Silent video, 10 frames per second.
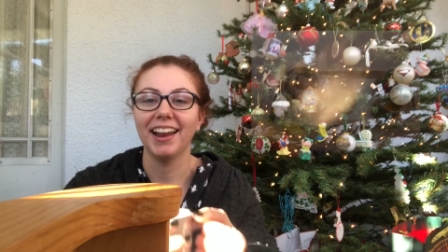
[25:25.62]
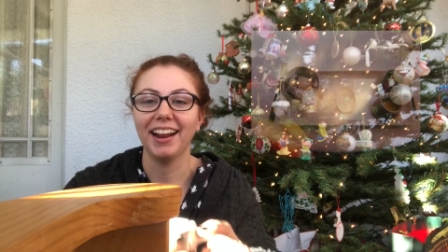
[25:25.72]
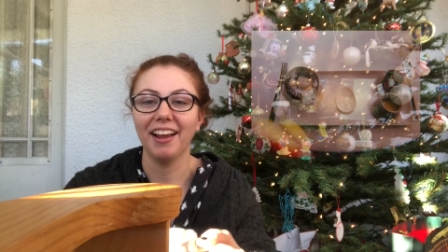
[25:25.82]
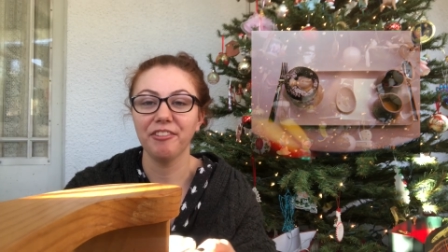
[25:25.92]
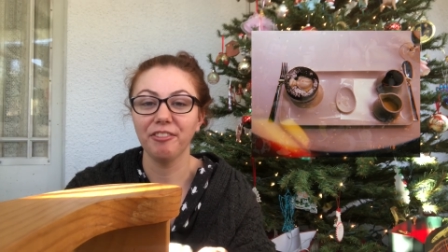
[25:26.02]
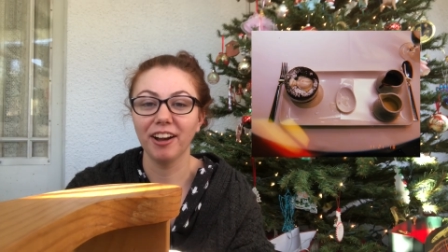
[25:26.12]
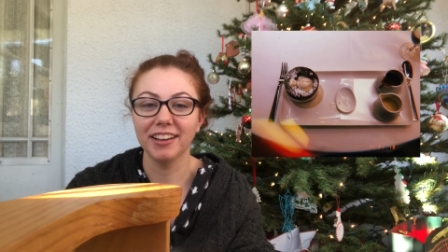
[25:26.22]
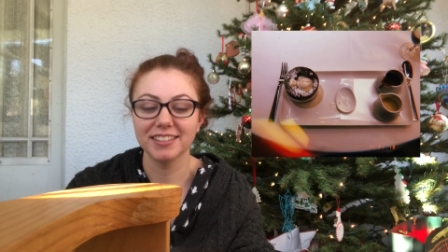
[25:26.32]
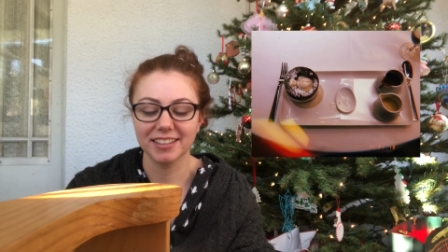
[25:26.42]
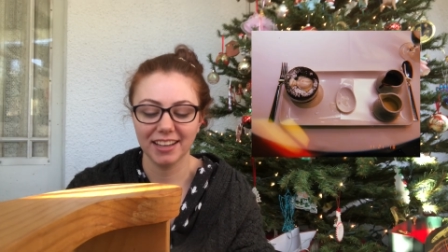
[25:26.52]
and it
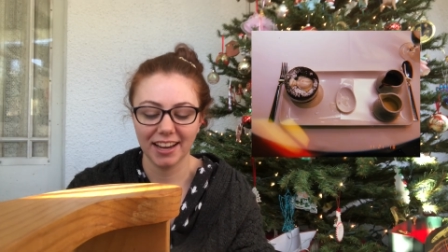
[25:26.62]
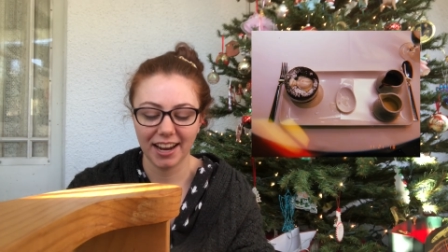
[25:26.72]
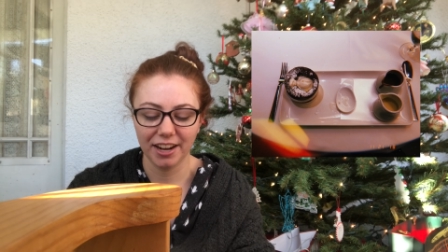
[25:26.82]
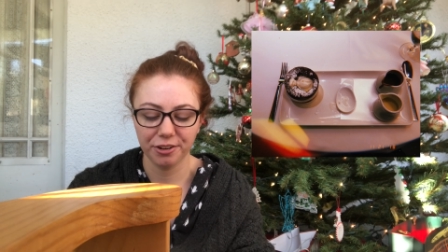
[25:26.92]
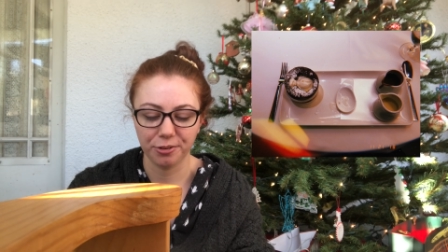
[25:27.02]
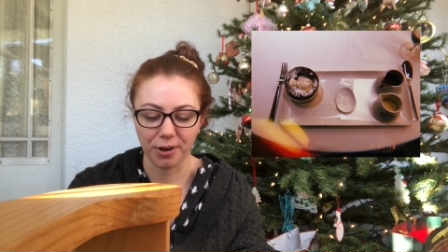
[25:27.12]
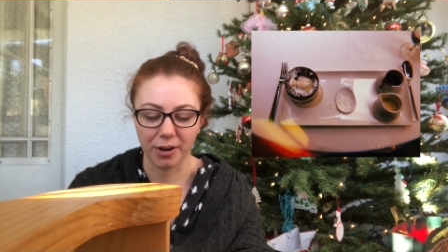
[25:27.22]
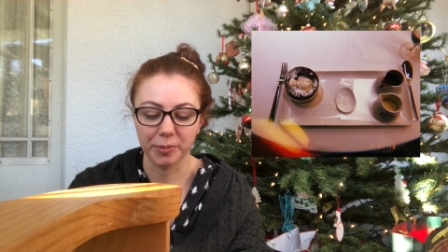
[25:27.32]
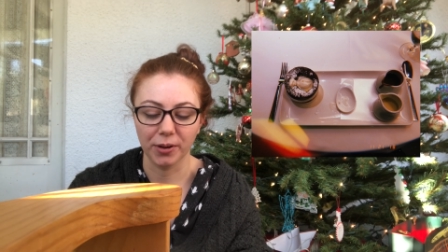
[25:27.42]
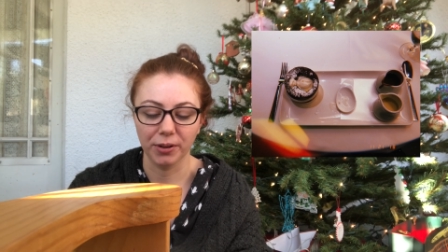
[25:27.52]
was
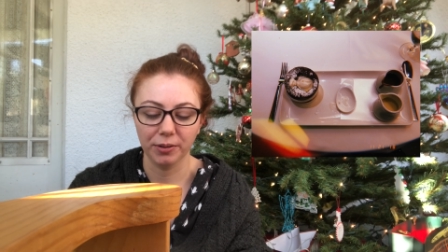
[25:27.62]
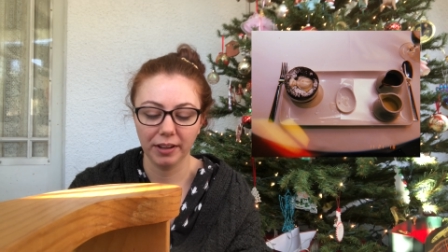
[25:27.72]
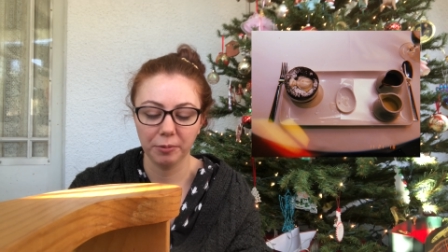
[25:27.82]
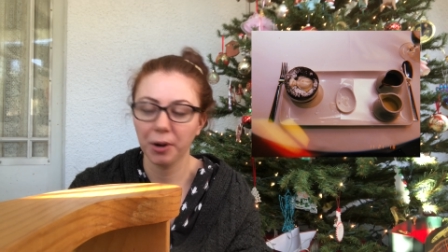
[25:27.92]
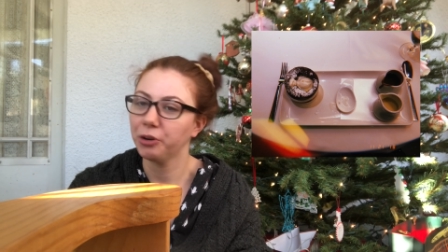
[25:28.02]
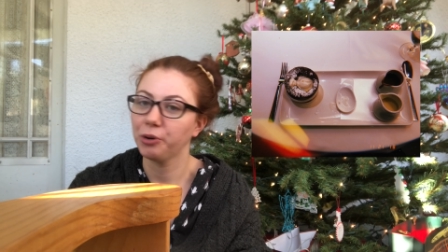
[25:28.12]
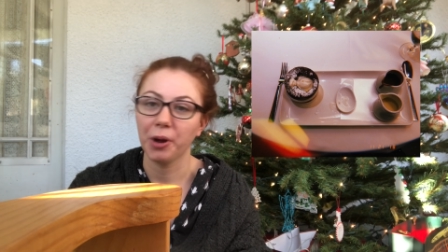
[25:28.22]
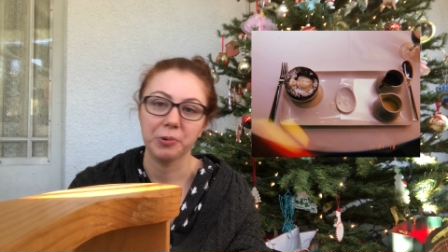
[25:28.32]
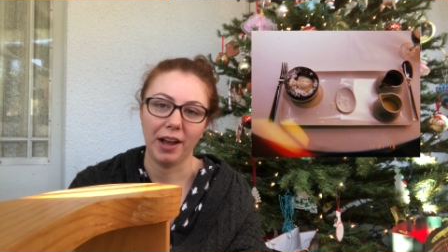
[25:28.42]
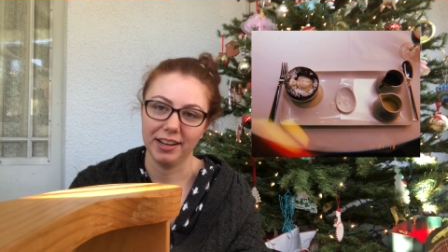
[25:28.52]
incredible. Like, what a
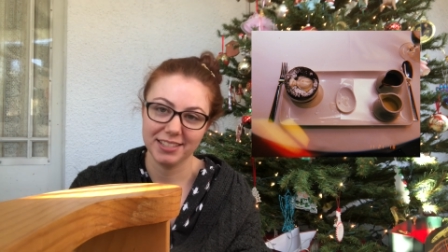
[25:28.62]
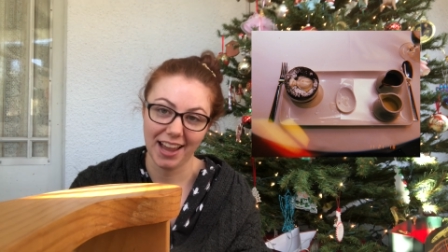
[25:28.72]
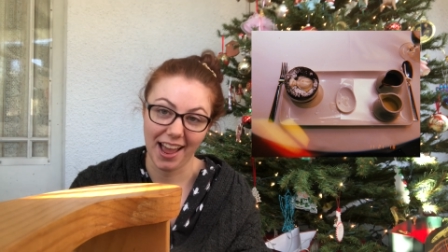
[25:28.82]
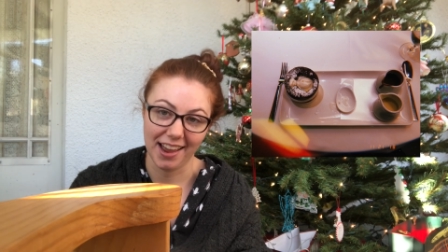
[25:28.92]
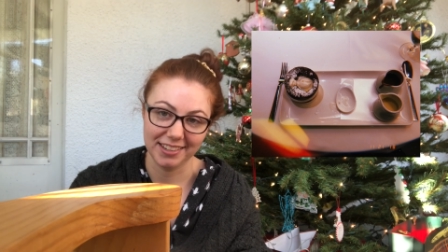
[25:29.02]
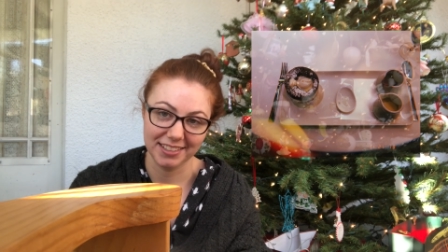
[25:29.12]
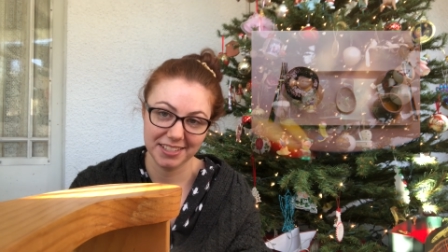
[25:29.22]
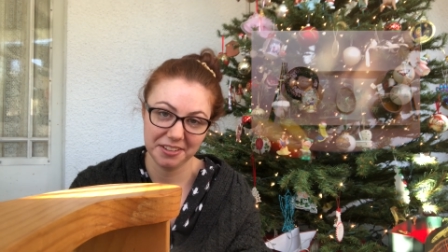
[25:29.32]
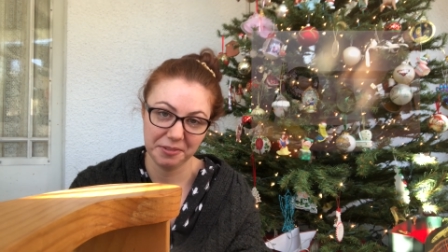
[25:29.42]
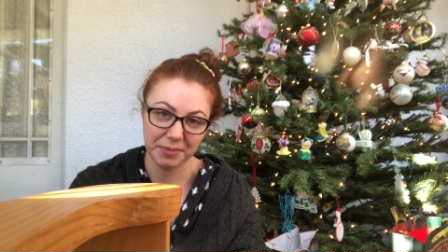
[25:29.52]
great way to
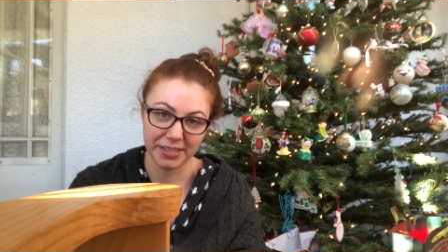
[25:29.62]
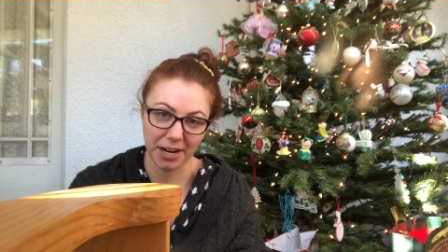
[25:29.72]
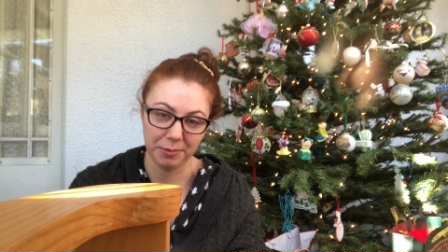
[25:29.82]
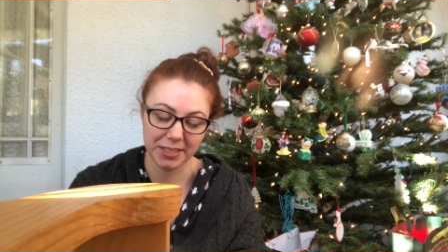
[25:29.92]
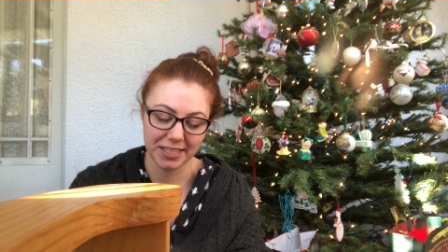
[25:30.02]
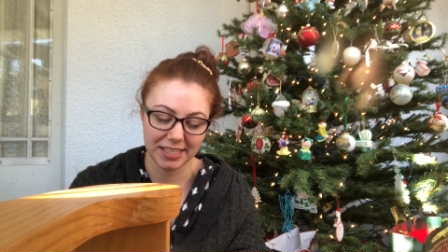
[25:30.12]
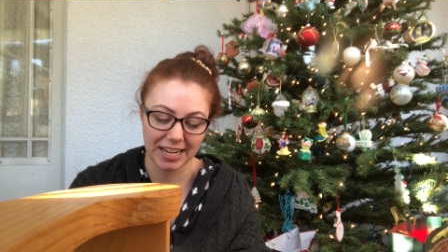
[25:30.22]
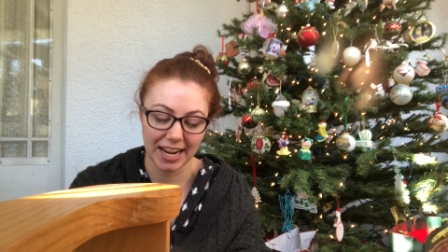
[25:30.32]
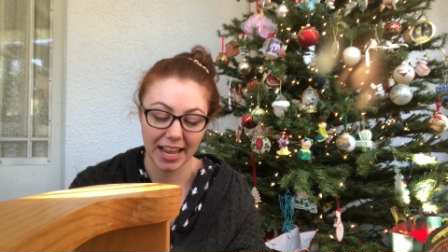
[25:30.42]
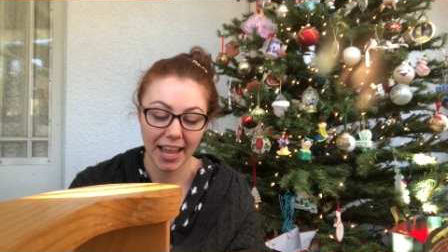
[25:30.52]
end my time with
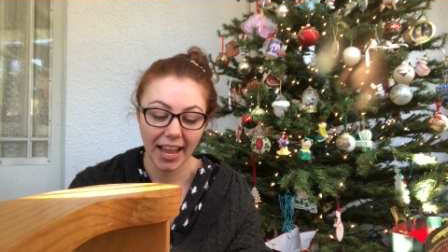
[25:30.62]
Disney.